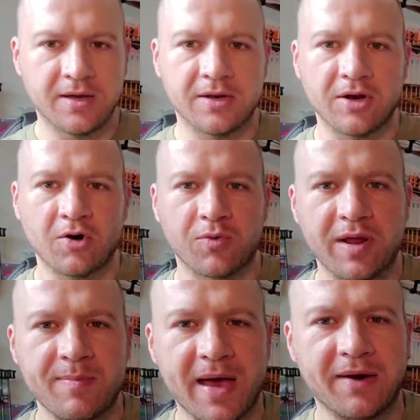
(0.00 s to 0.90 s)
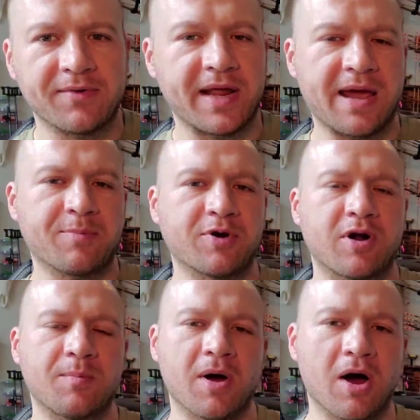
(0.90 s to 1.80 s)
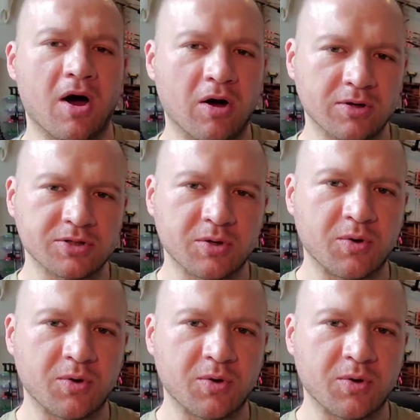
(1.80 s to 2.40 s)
no rebound dampener. I'm also